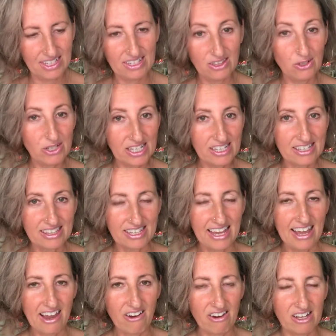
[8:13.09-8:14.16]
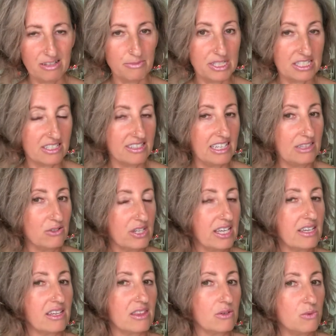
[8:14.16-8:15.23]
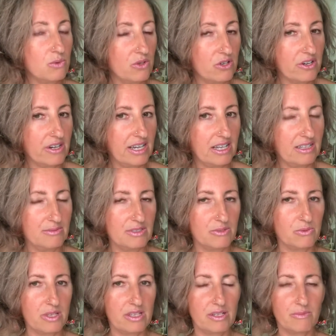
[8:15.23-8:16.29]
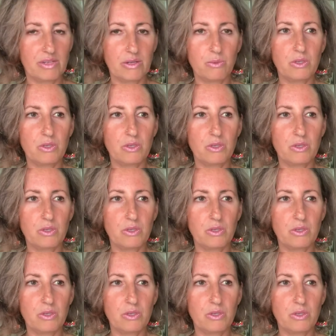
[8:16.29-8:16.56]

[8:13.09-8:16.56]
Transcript: Looking at the air element, and then looking at the water element within me.